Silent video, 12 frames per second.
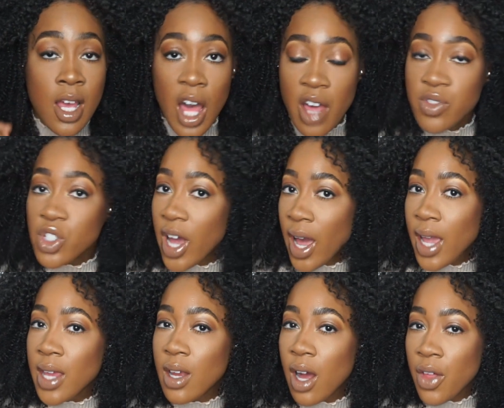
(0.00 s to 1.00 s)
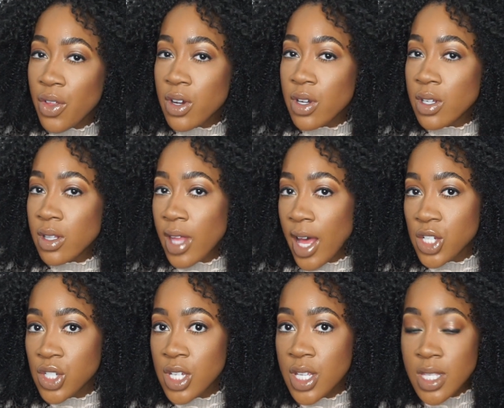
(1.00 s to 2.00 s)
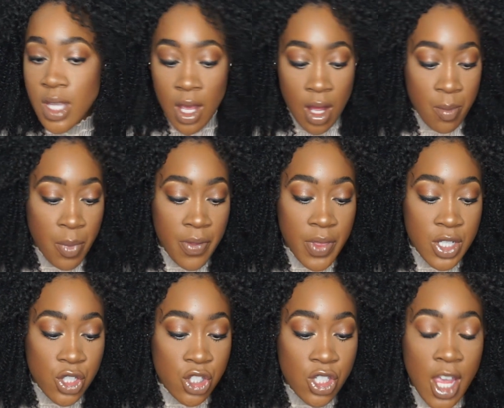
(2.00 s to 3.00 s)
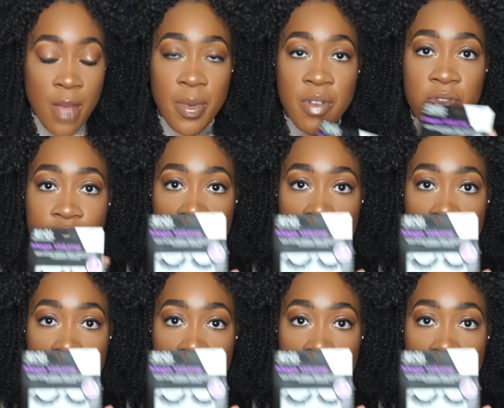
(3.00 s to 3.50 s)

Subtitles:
I've tried other lashes, but the shape of